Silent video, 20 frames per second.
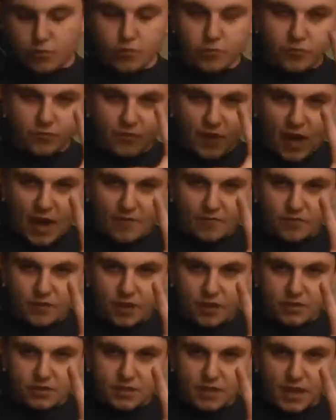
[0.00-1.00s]
threw 5
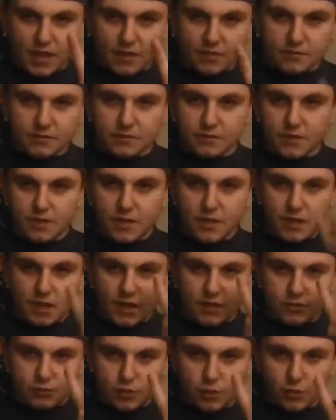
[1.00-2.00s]
touchdowns
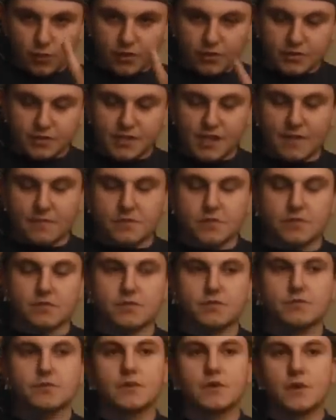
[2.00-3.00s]
and 2
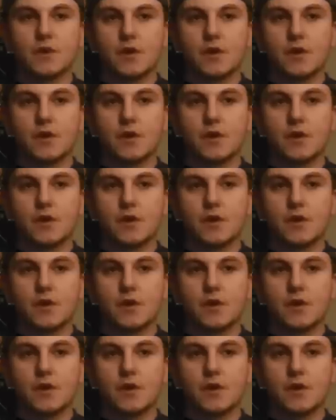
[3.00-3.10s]
interceptions.